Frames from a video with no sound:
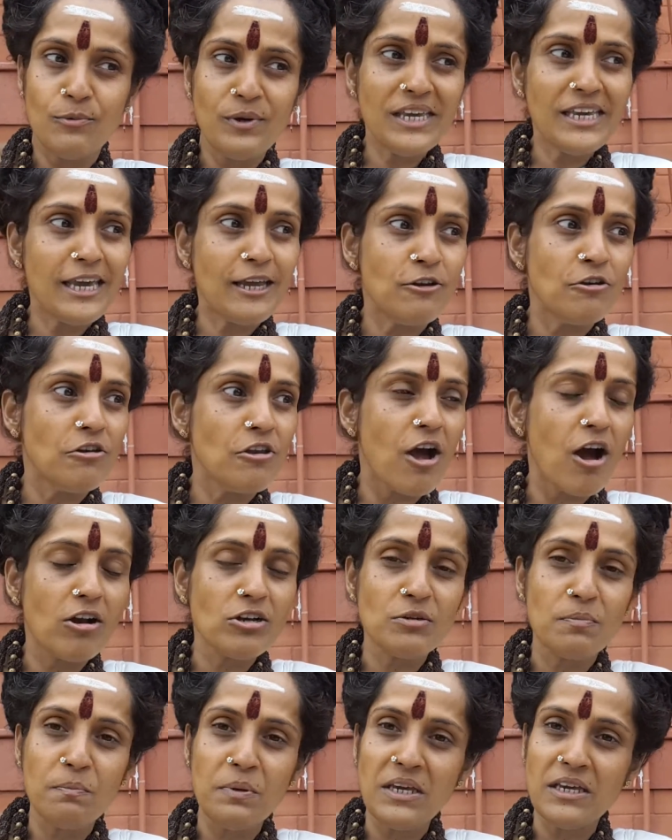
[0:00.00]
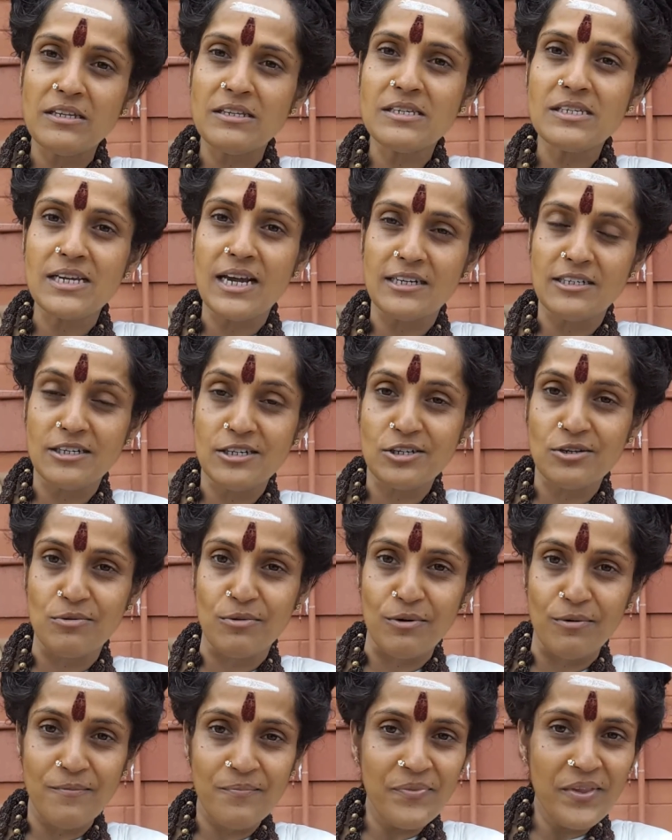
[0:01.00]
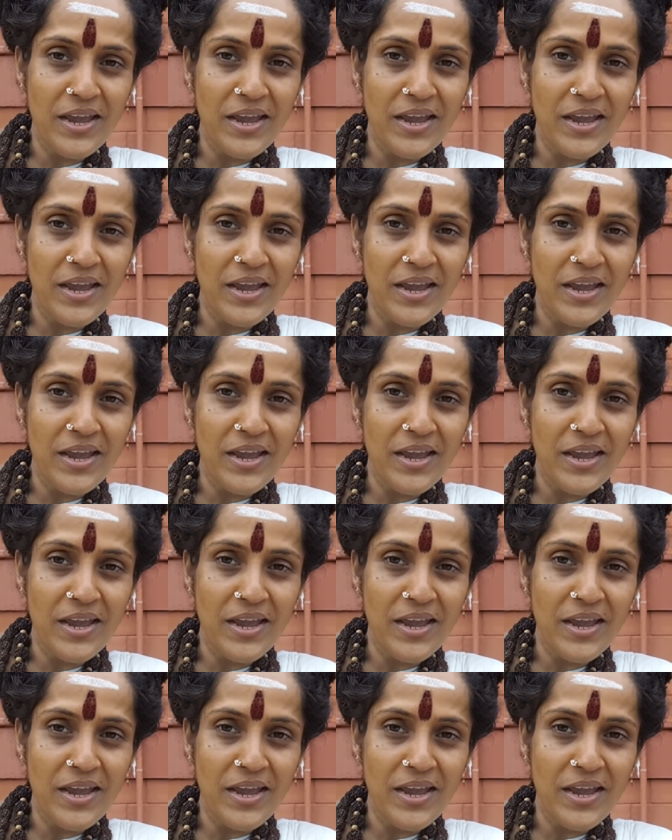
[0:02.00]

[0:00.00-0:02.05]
We cannot be in status quo.